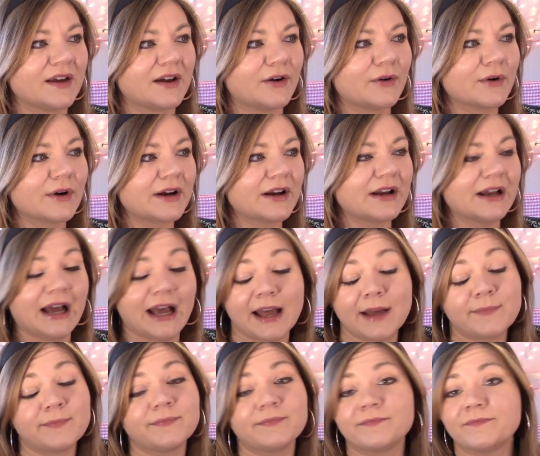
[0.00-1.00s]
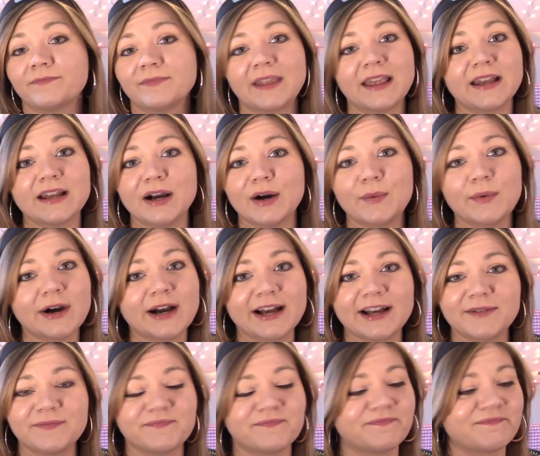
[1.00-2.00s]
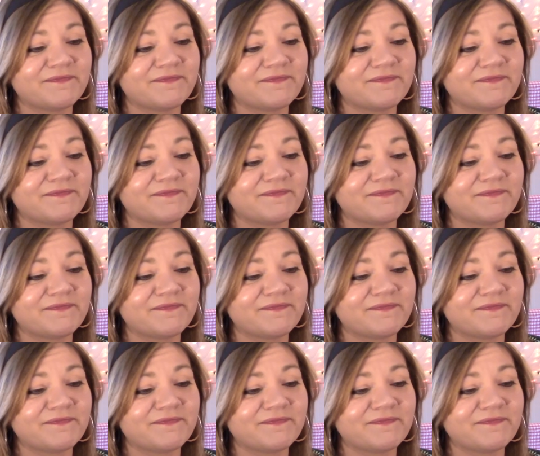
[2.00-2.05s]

or, I, you know what?